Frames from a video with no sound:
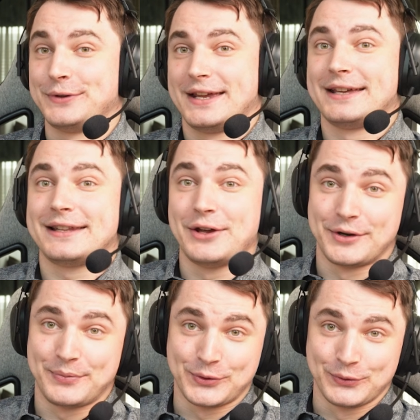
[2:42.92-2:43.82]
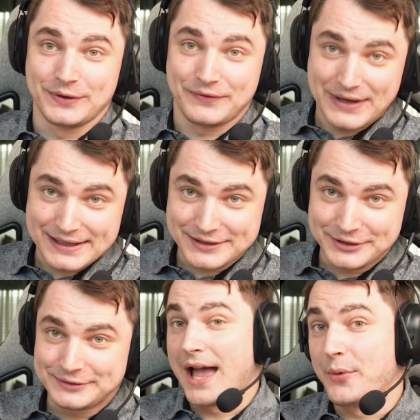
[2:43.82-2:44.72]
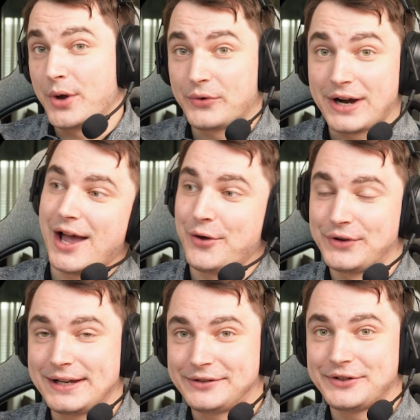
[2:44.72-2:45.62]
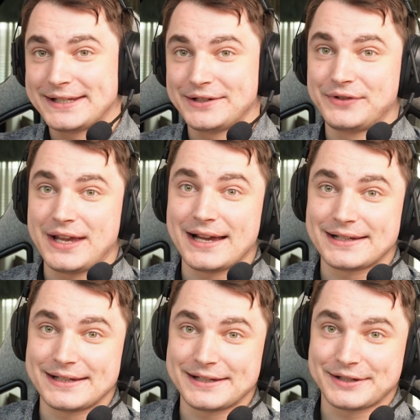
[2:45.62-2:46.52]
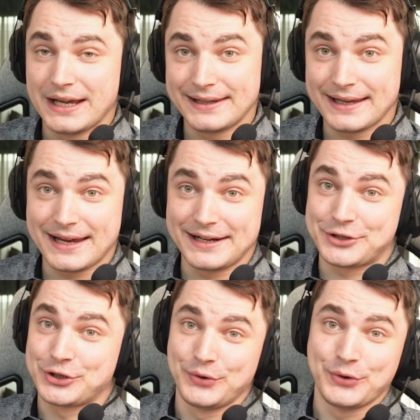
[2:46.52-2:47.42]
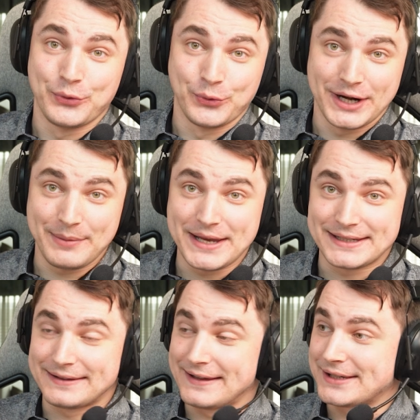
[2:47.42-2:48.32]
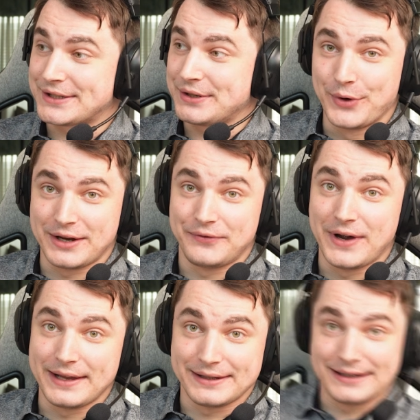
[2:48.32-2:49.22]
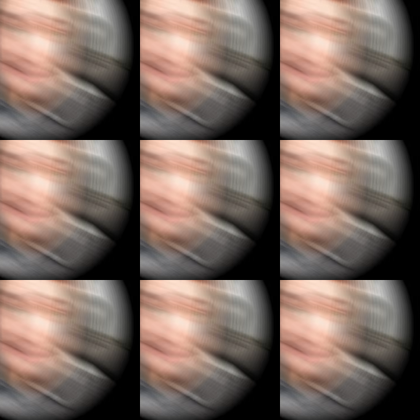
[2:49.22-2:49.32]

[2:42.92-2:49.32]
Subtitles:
to get your approval faster. However, I already received the access and I'm gonna show you what amazing things we can find here.